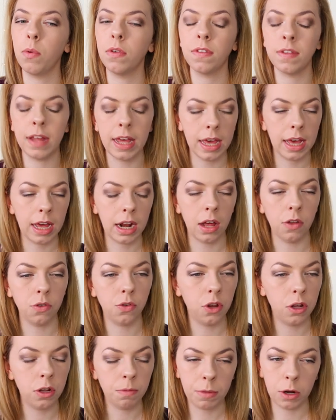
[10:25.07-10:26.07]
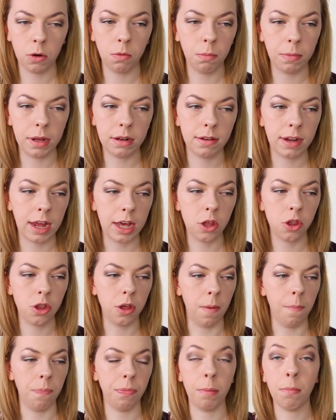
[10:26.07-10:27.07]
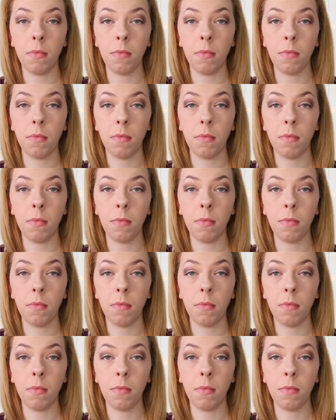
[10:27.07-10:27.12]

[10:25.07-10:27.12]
was sitting and I was doing my normal meditation,